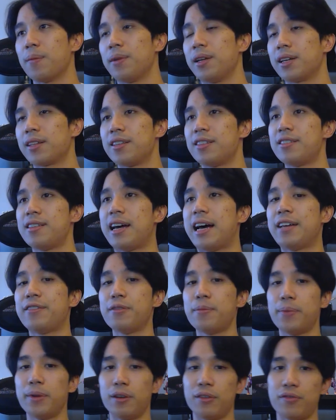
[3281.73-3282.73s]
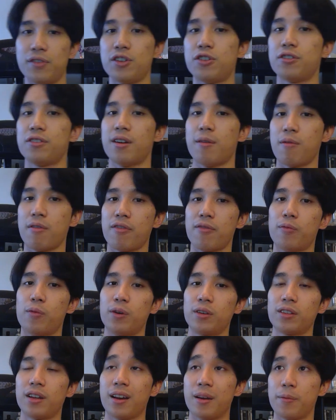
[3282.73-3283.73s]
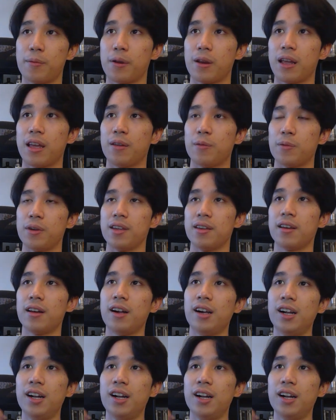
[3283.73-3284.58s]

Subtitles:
Like there hasn't been a feature that we've worked on and we